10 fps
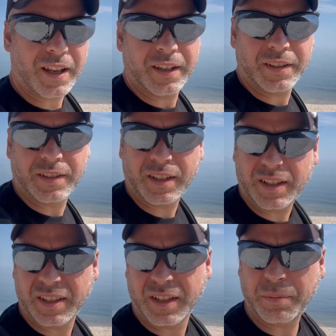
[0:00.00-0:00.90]
It's a
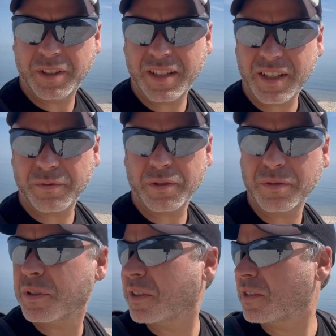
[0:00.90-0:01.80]
couple days after
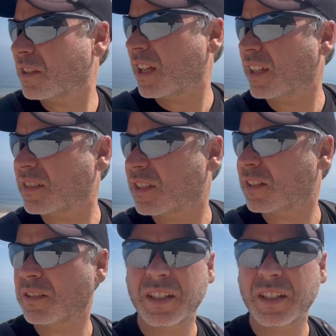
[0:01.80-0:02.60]
4th of July, so